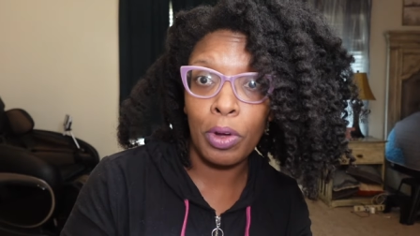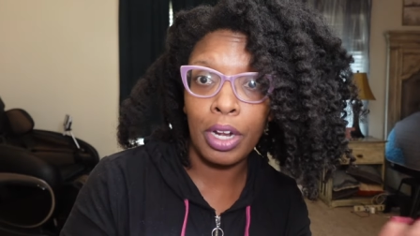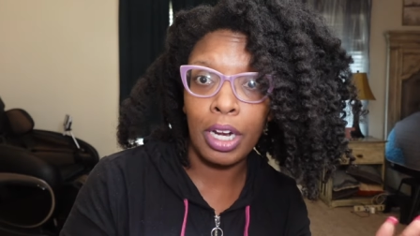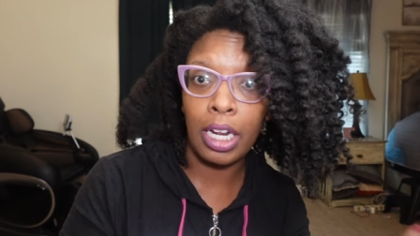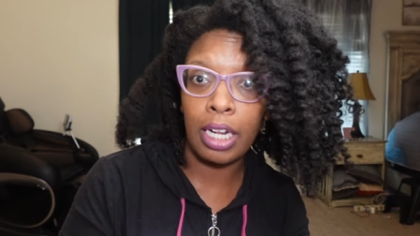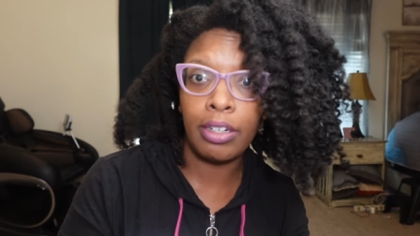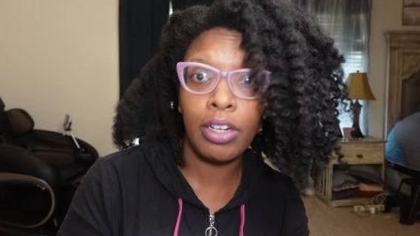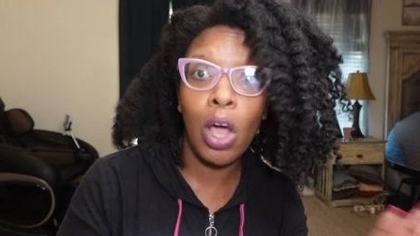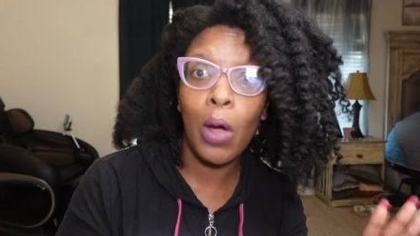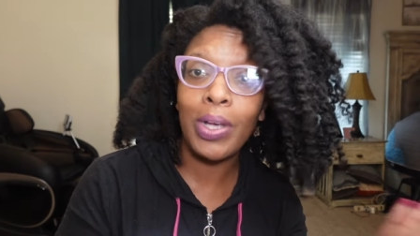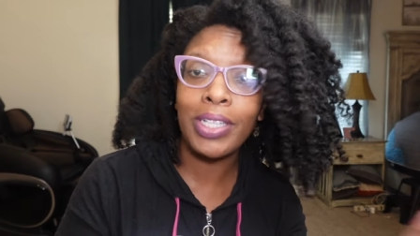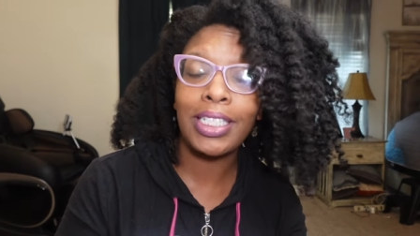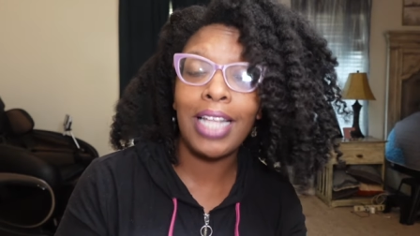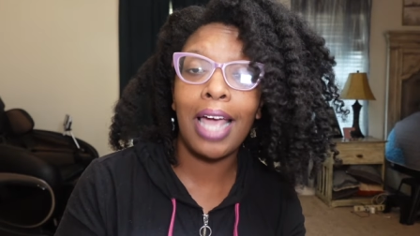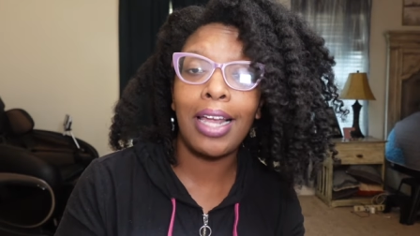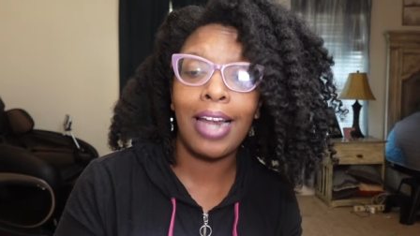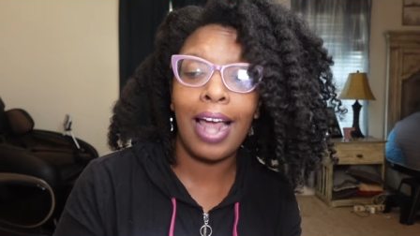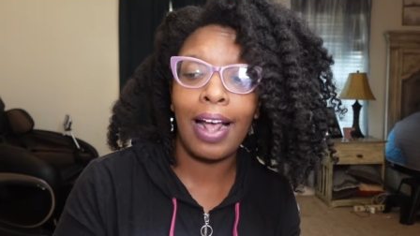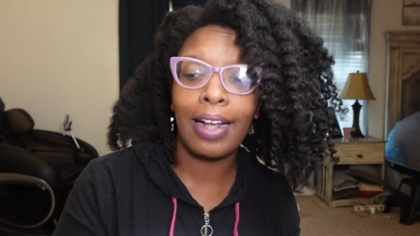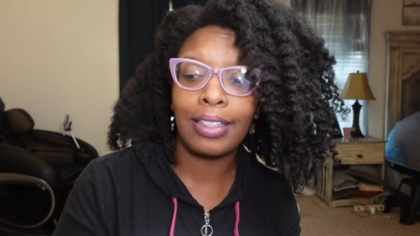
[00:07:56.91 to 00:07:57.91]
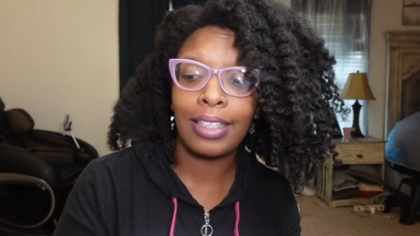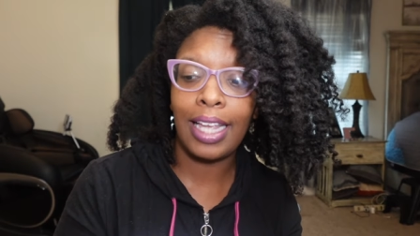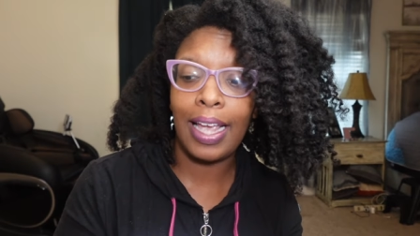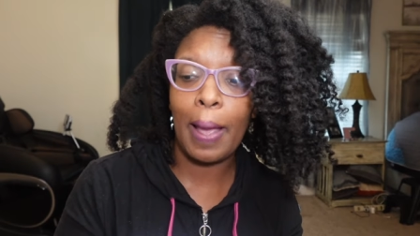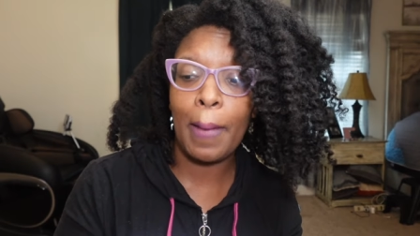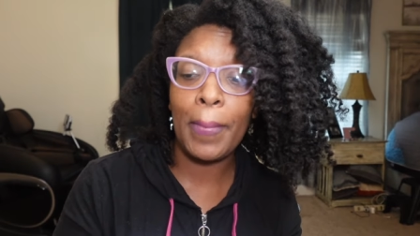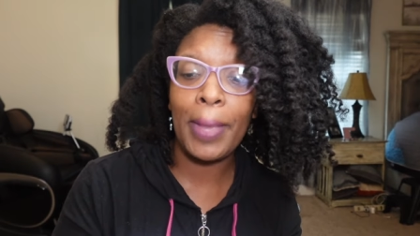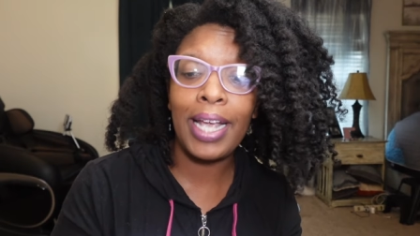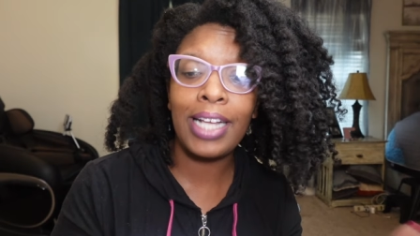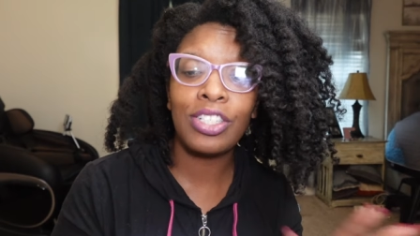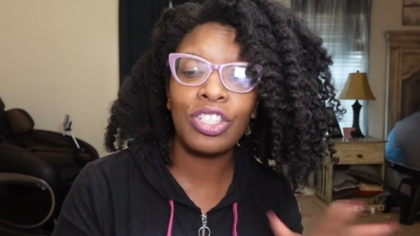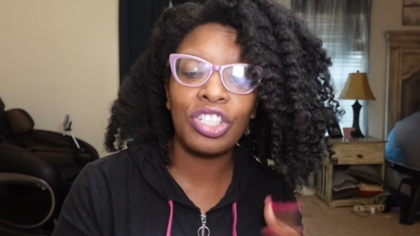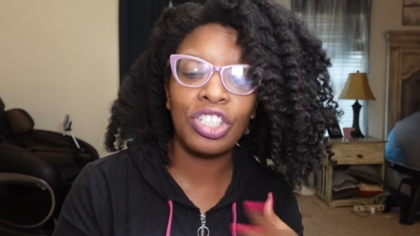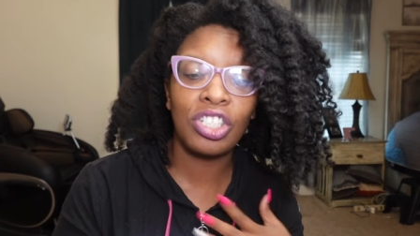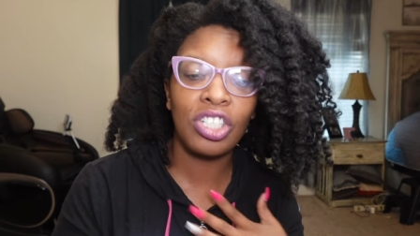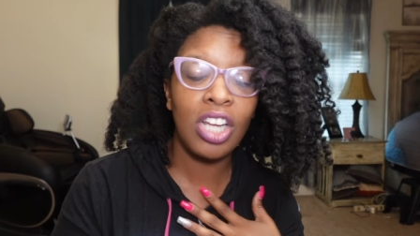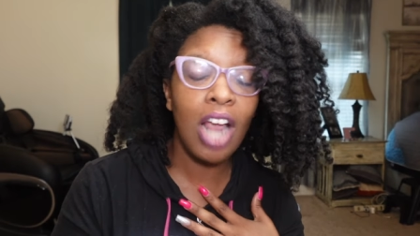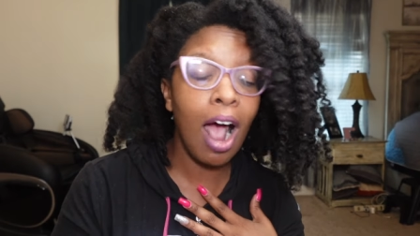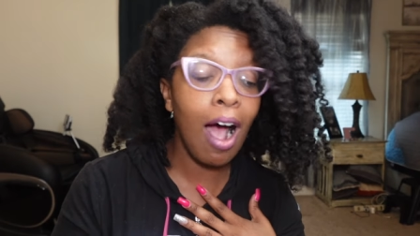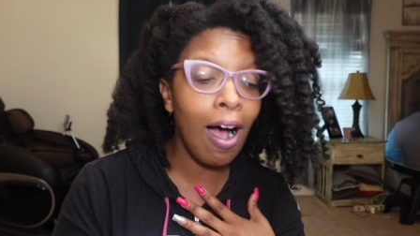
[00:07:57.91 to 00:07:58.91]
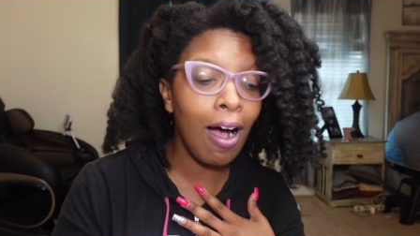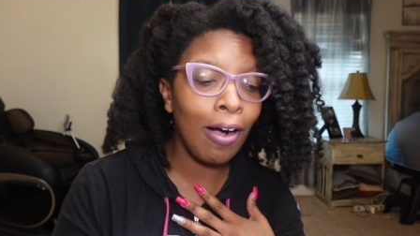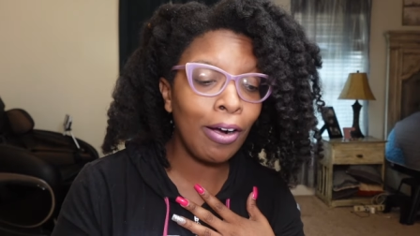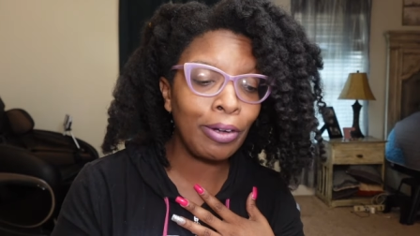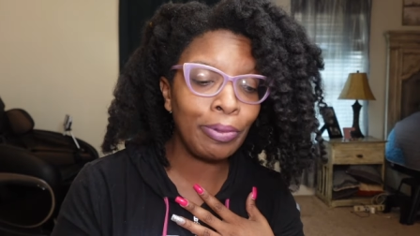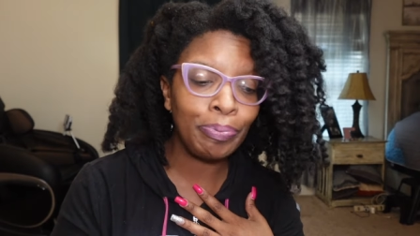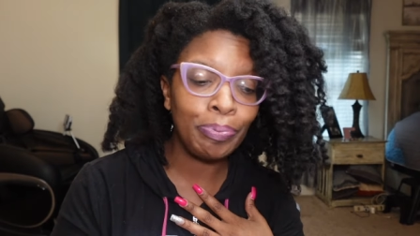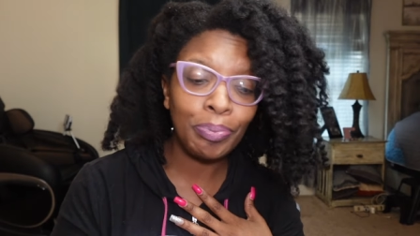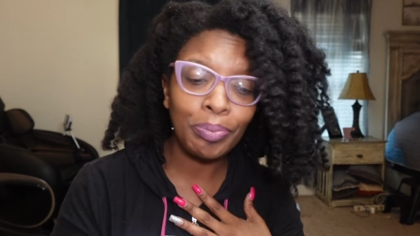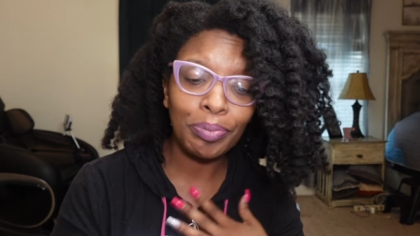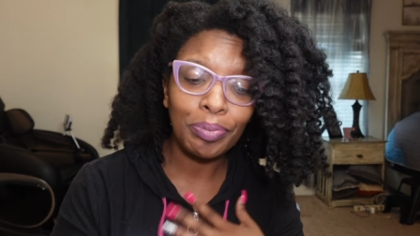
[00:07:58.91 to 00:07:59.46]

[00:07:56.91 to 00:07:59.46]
in it. no, it's not like that. It's y'all